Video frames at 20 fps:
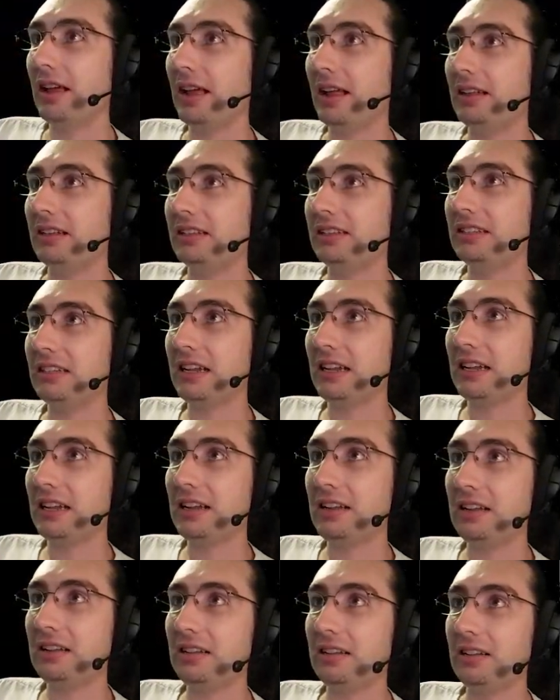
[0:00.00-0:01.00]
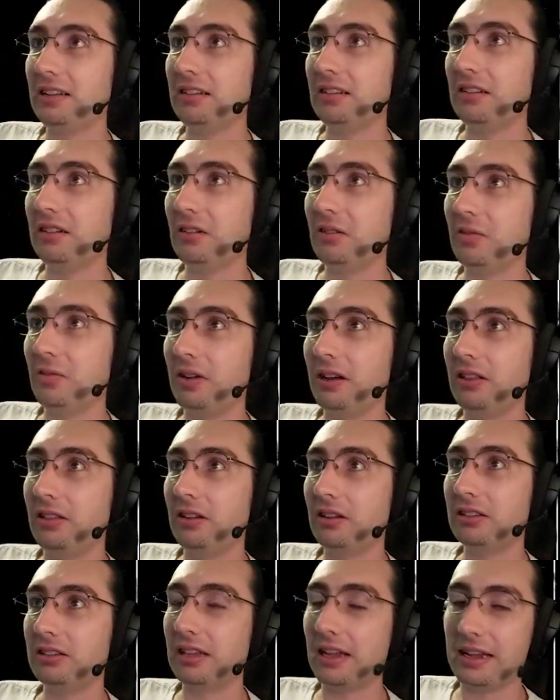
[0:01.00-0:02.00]
and see what it
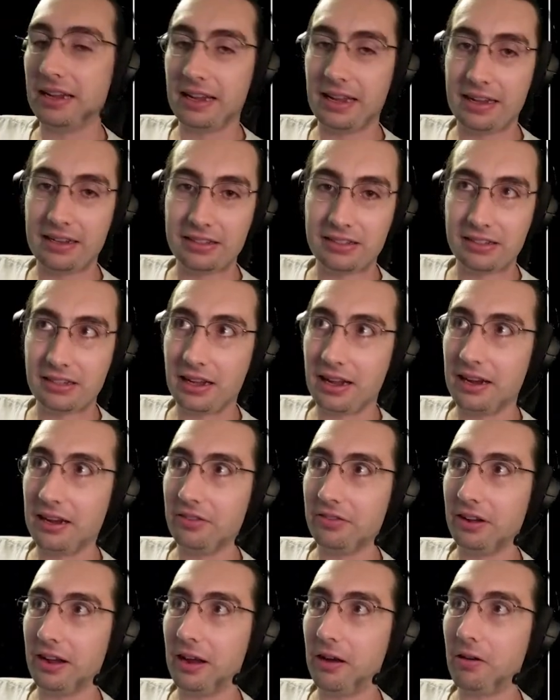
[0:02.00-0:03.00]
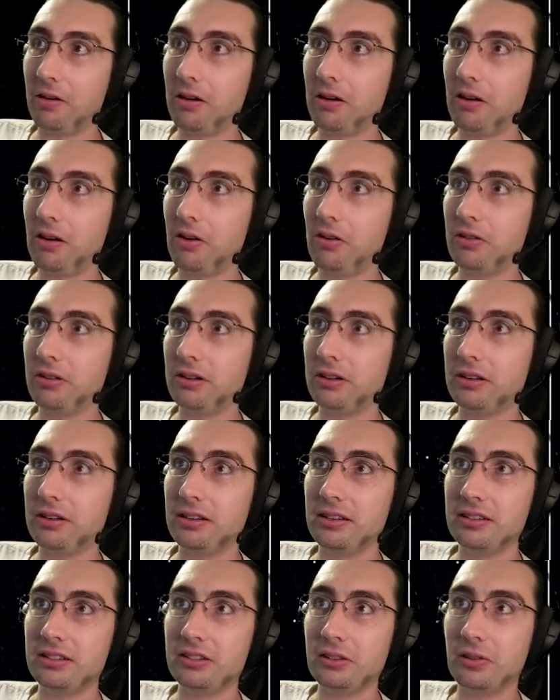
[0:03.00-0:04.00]
looks like inside of our
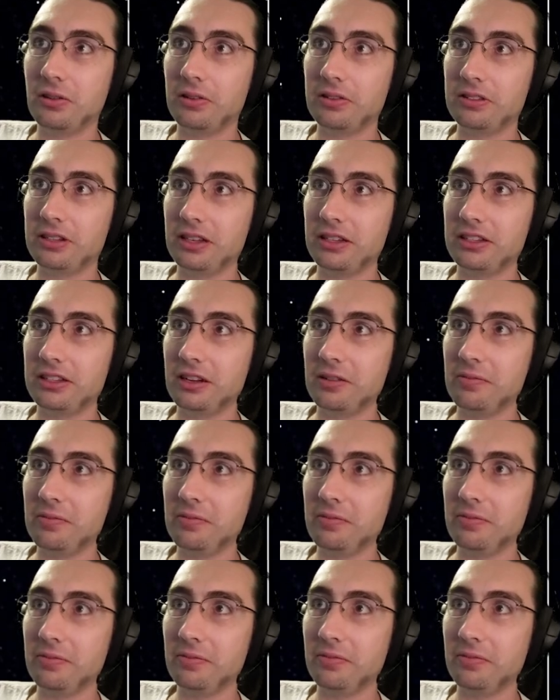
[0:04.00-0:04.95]
own solar system.